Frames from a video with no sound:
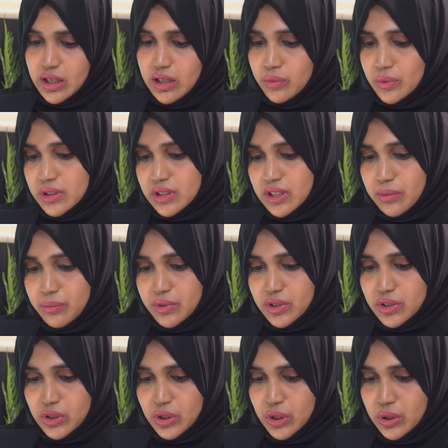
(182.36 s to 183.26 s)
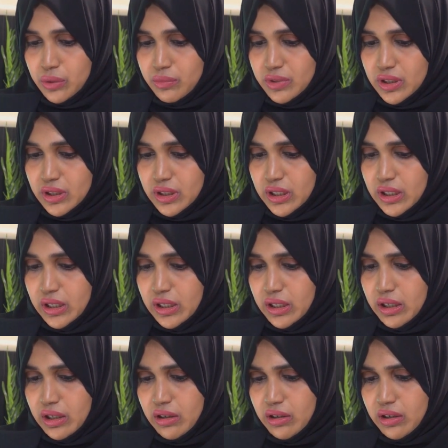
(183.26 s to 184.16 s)
again with temperature,
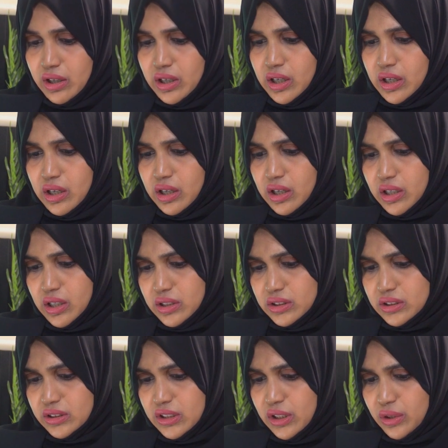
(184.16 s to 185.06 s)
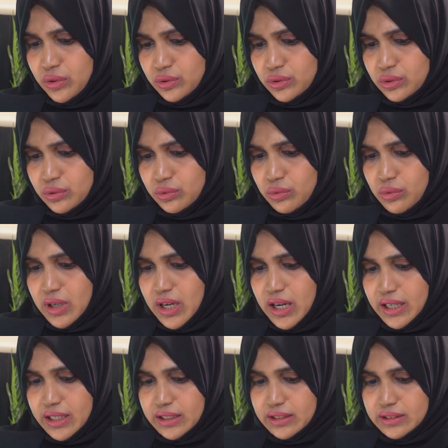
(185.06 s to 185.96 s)
humidity, CO2,
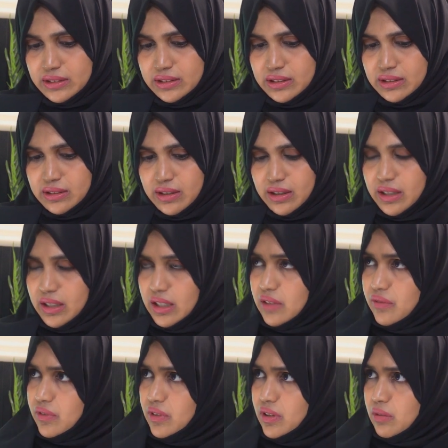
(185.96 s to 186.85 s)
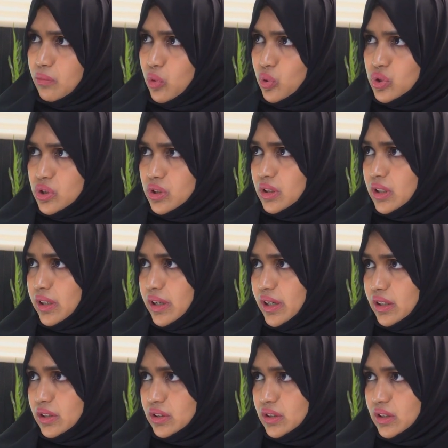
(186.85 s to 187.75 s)
light and even motion
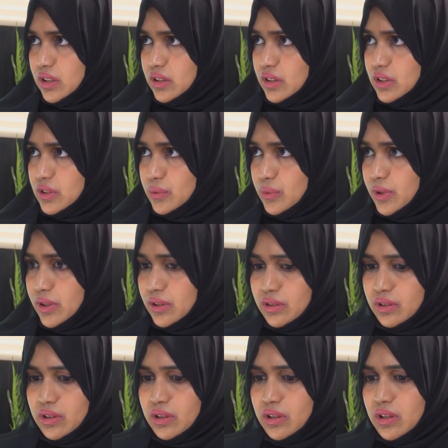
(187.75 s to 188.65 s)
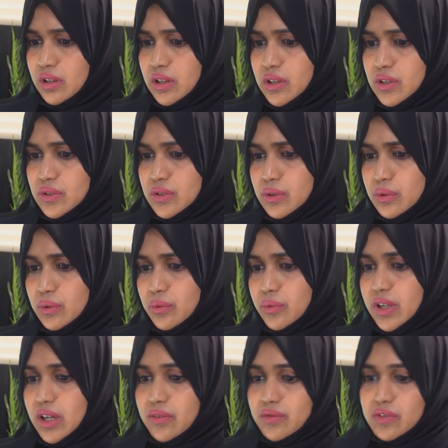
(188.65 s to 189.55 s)
detection in this one. So
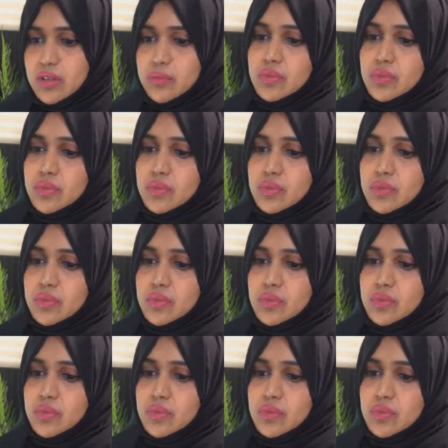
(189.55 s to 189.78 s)
we have